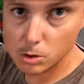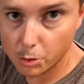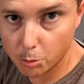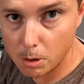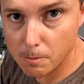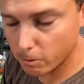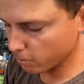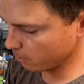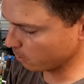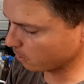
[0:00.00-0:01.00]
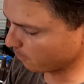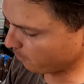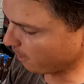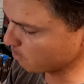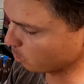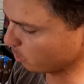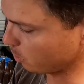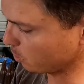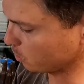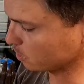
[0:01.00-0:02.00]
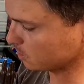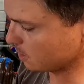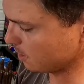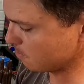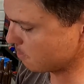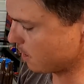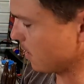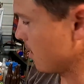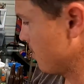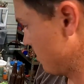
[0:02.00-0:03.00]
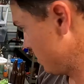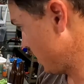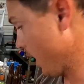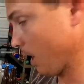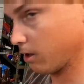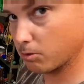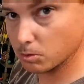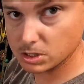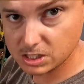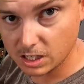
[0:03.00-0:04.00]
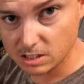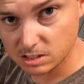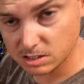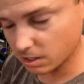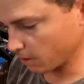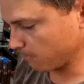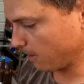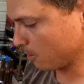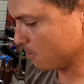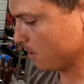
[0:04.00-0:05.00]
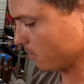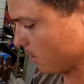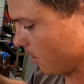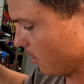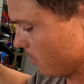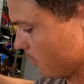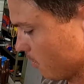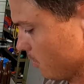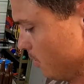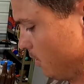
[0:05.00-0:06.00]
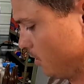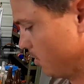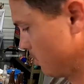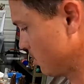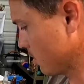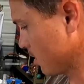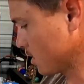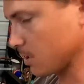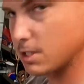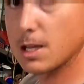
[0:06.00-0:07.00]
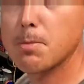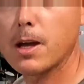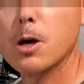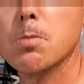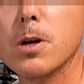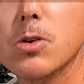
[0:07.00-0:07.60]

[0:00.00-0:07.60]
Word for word: more or five more holes in my tank, which sucks because I got to vacuum it out that then. So let's get the tank back up here and do that.